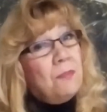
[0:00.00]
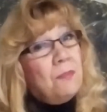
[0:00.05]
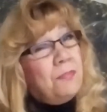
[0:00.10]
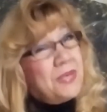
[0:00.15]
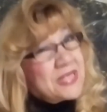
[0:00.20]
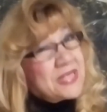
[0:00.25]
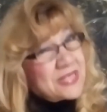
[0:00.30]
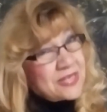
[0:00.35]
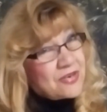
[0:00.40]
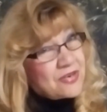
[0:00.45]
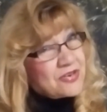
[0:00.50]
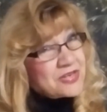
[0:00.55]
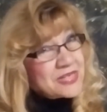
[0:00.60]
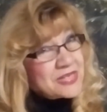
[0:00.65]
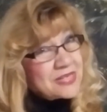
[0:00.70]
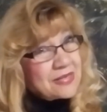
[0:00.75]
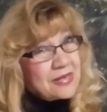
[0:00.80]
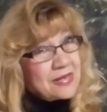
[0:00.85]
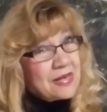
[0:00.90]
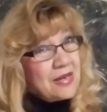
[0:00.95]
But
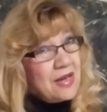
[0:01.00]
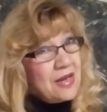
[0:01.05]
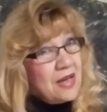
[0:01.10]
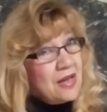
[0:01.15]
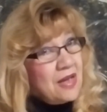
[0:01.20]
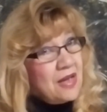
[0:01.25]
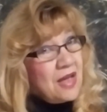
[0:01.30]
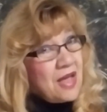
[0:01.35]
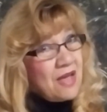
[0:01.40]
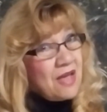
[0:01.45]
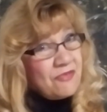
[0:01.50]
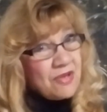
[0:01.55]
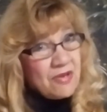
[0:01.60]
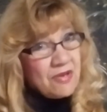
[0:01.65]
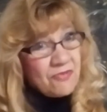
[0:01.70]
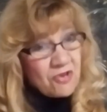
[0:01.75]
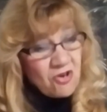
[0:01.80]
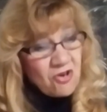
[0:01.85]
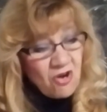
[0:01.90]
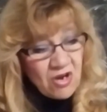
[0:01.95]
seriously, have you
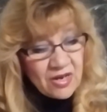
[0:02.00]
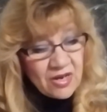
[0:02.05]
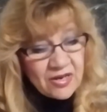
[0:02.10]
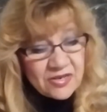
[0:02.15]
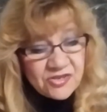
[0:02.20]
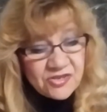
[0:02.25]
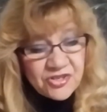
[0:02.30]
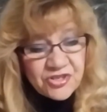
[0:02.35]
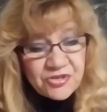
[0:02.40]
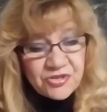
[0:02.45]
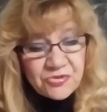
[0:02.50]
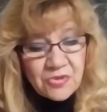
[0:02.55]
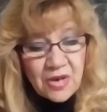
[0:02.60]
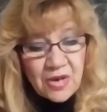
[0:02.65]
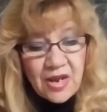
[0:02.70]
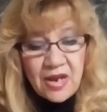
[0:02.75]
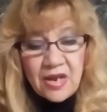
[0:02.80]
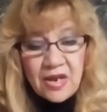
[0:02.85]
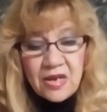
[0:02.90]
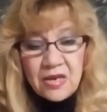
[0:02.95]
ever gone into
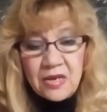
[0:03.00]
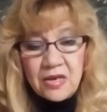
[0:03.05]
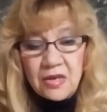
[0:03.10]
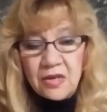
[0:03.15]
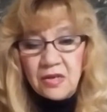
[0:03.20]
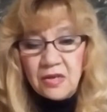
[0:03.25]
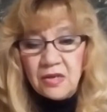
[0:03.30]
a